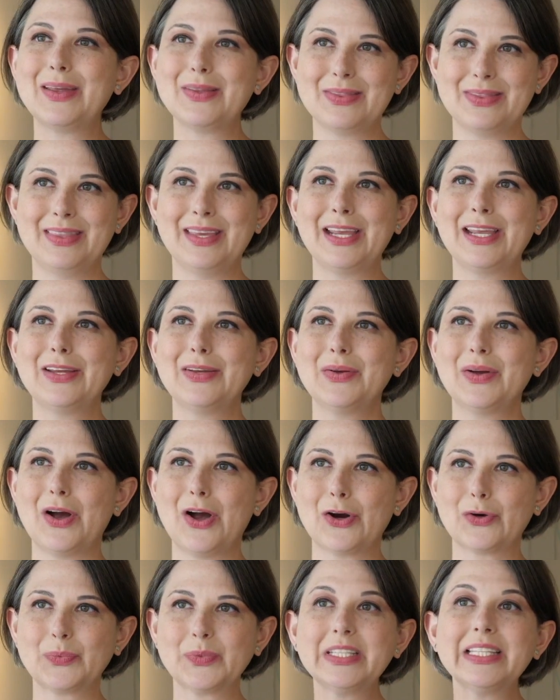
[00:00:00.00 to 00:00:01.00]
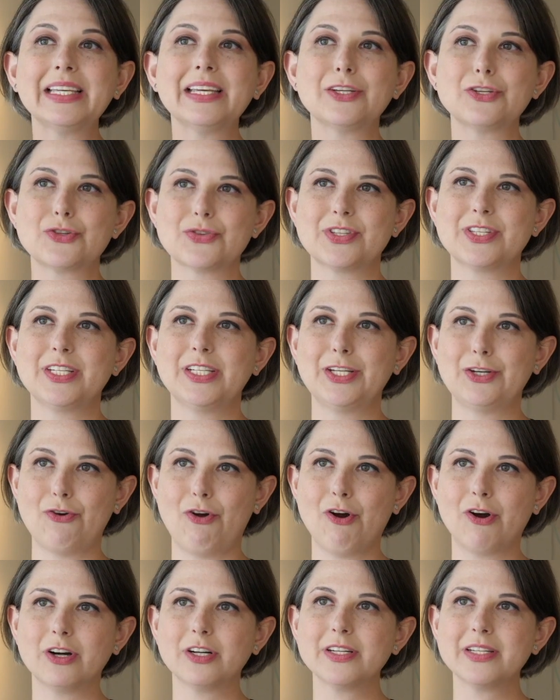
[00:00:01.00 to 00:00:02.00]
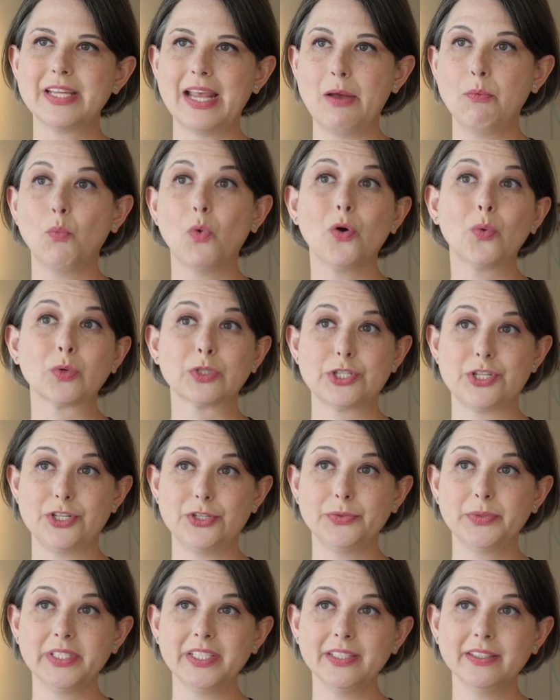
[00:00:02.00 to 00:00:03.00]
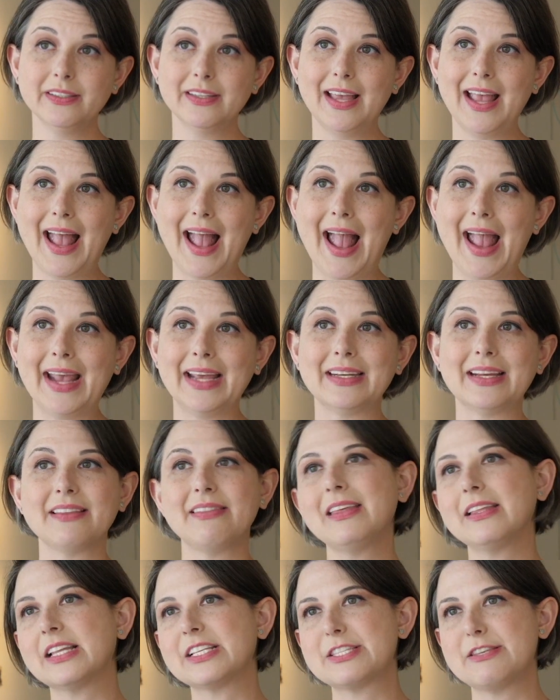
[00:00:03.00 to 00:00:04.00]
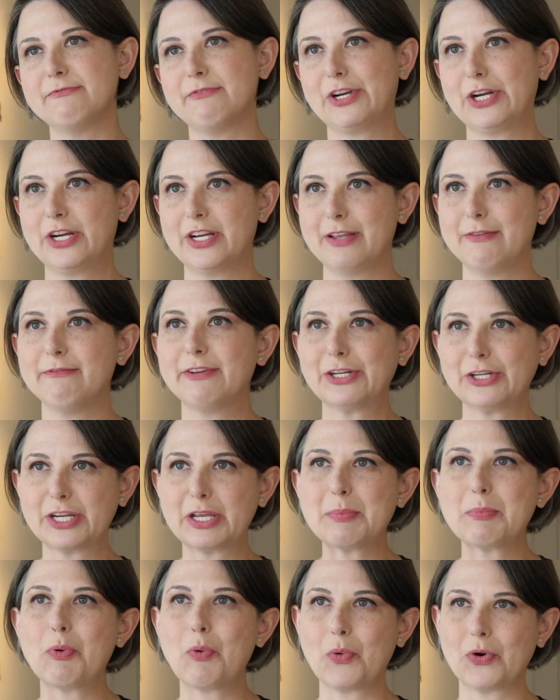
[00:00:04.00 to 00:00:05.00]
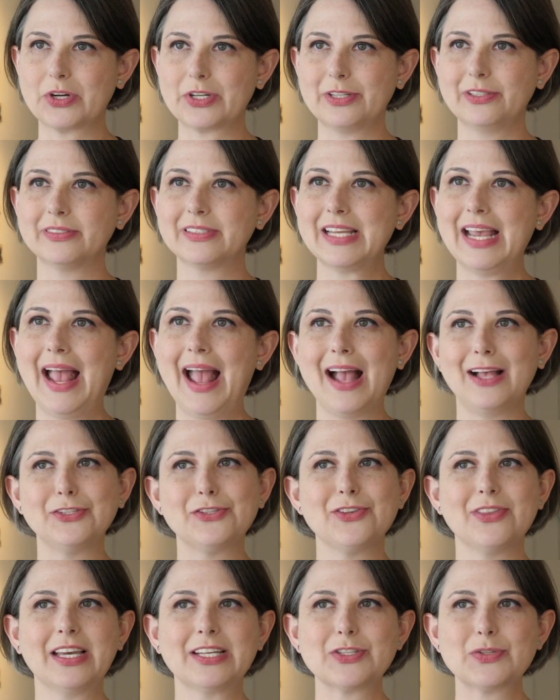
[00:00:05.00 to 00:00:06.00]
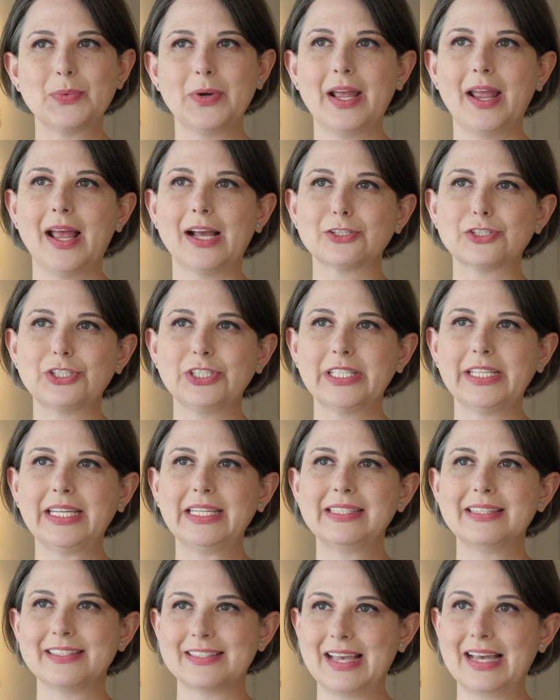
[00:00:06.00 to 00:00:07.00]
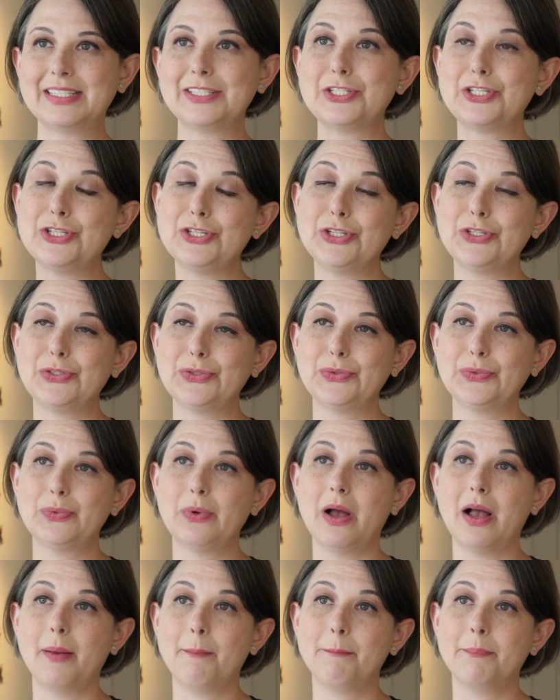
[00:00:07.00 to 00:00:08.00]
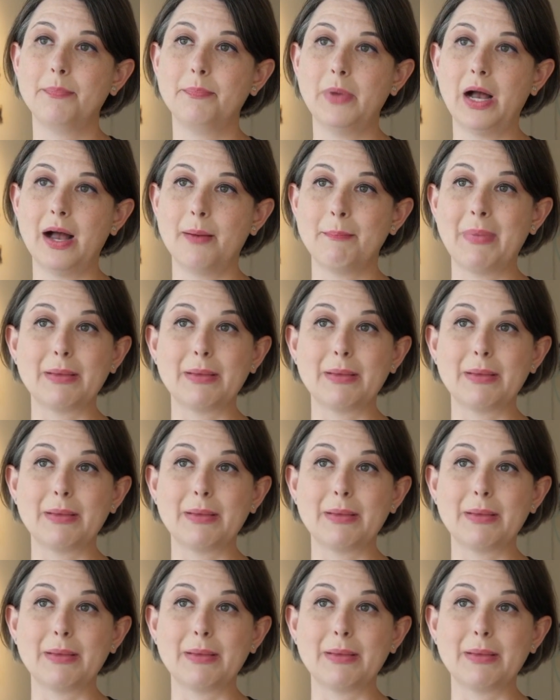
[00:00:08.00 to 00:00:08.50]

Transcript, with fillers: they are really interested in art and what we're doing. And I think that's very, very important. And so that's why I actually decided to do um, my